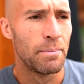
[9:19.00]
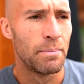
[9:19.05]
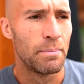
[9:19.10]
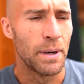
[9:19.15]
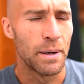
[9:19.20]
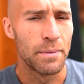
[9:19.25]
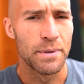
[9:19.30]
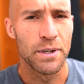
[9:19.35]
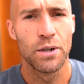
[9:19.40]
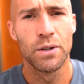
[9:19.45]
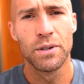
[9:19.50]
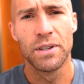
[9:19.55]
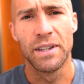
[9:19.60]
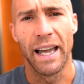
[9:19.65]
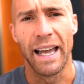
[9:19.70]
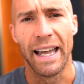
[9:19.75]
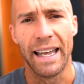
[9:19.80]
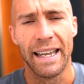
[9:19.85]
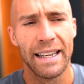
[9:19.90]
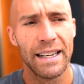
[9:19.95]
But it was a good
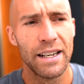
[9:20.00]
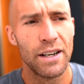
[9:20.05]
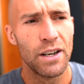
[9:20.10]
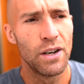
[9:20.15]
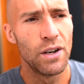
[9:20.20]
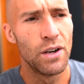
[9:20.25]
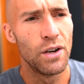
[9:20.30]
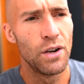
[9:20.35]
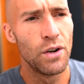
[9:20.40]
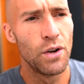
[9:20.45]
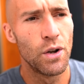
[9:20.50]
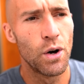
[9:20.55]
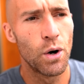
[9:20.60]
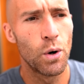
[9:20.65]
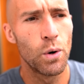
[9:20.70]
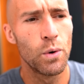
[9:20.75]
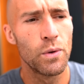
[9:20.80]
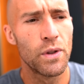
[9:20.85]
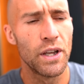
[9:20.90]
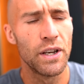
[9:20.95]
day.
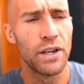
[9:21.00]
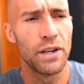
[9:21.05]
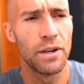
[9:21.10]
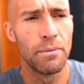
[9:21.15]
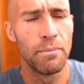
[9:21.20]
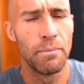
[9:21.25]
Know that